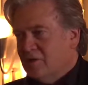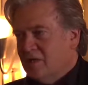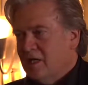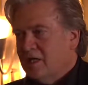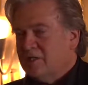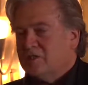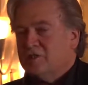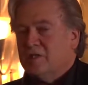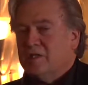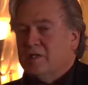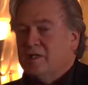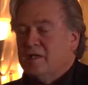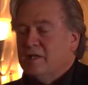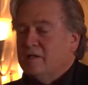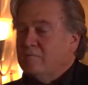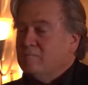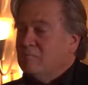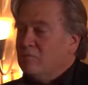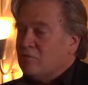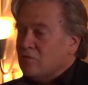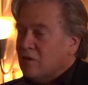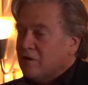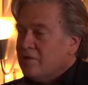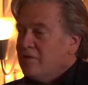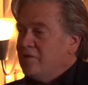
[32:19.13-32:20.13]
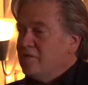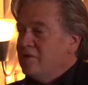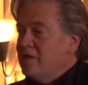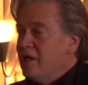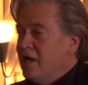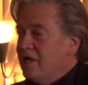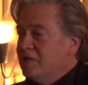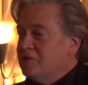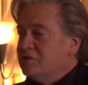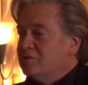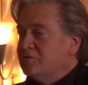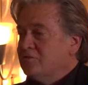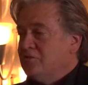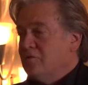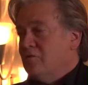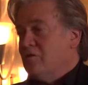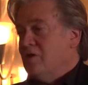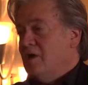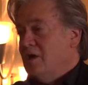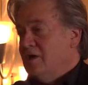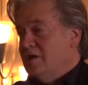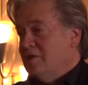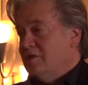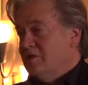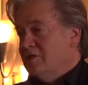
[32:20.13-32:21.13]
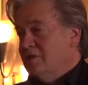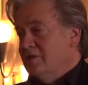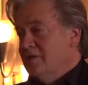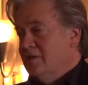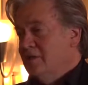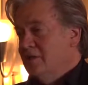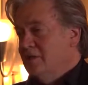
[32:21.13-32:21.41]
election, and brother Nigel Farage